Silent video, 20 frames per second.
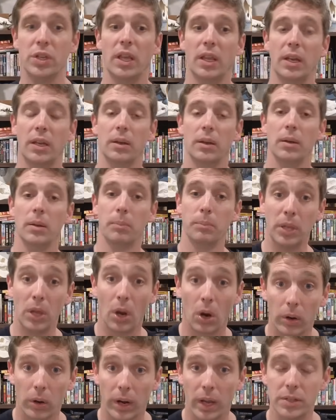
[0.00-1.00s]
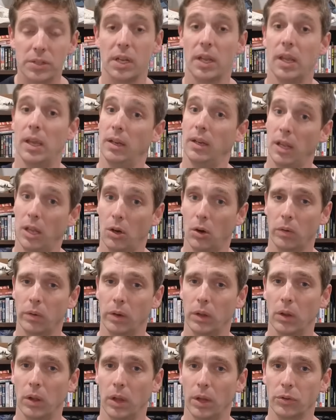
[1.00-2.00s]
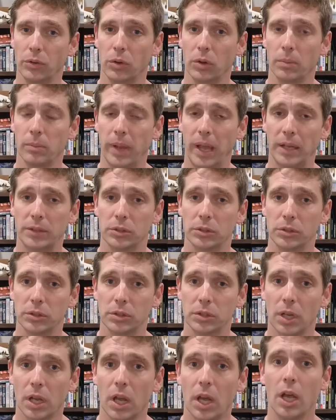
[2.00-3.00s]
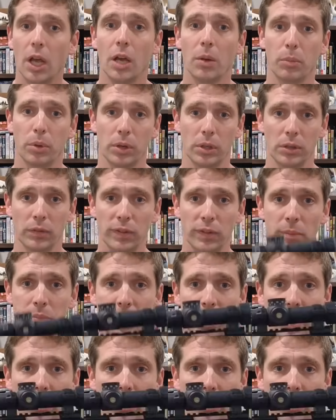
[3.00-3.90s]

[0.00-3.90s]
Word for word: in PRS and NRL hunter matches. But on the flip side